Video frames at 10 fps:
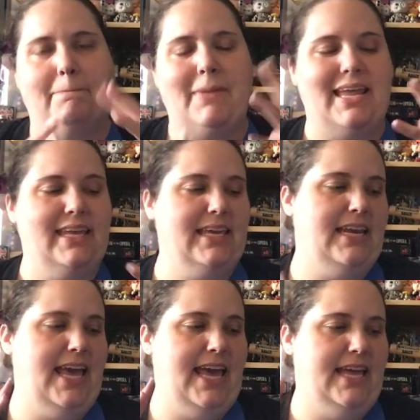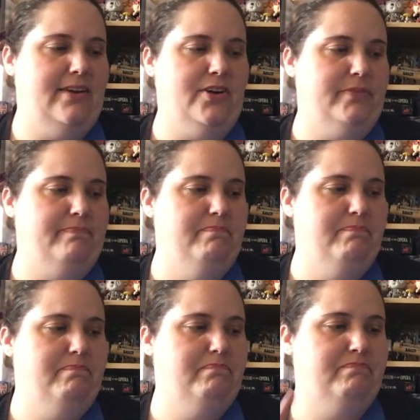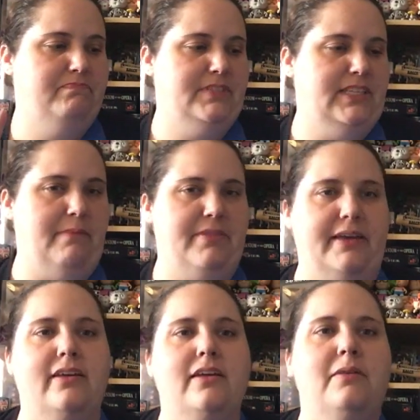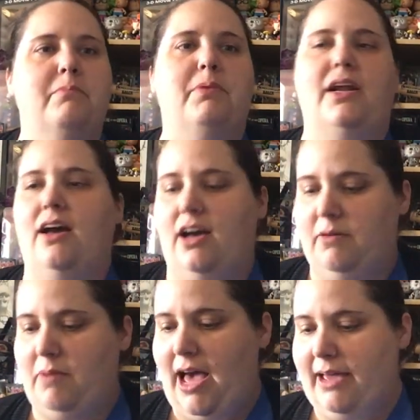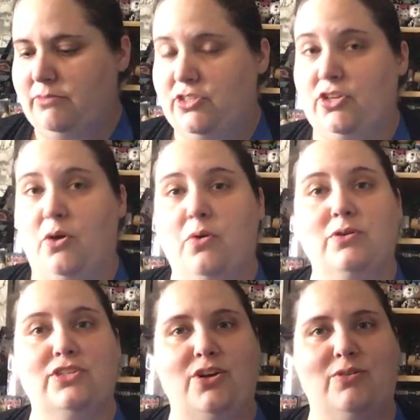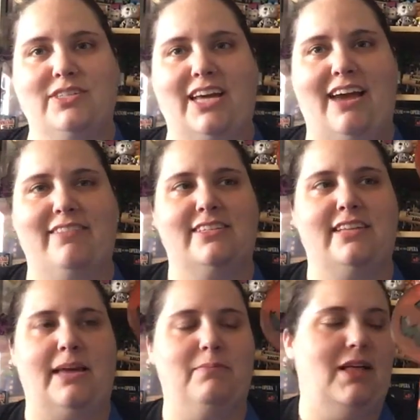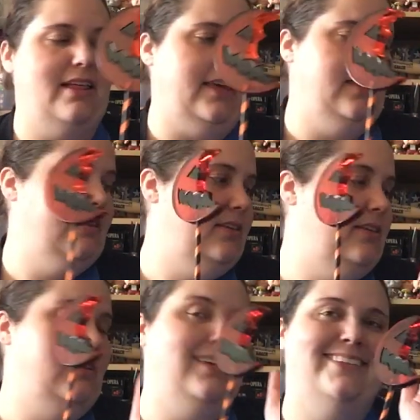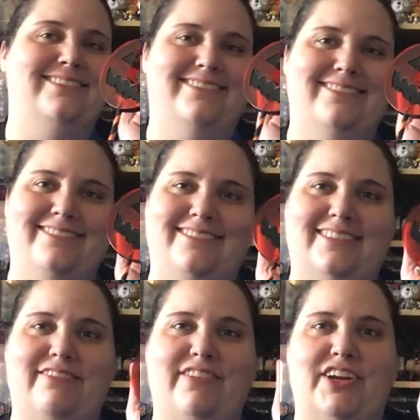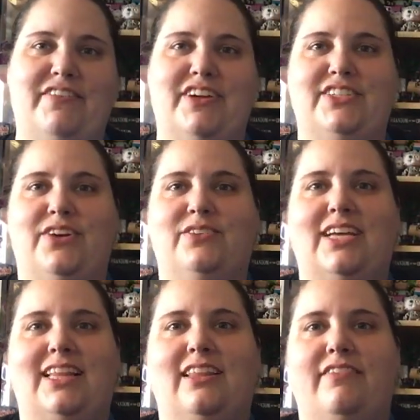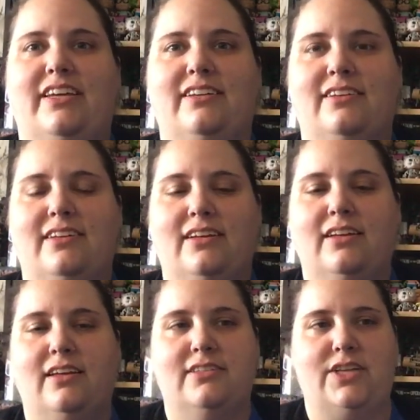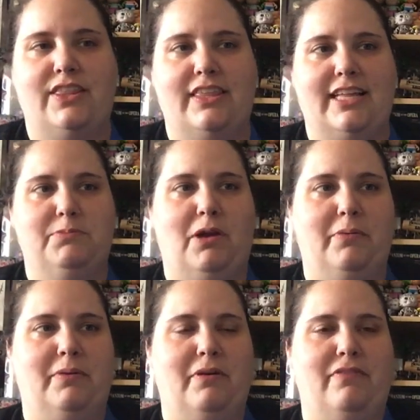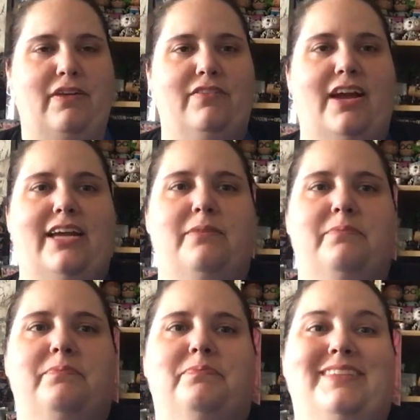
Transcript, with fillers: mannequin head or something. But um, I am so stoked to have this Sam Lolly. Very, very stoked. I love it. So I think that's probably my favorite item.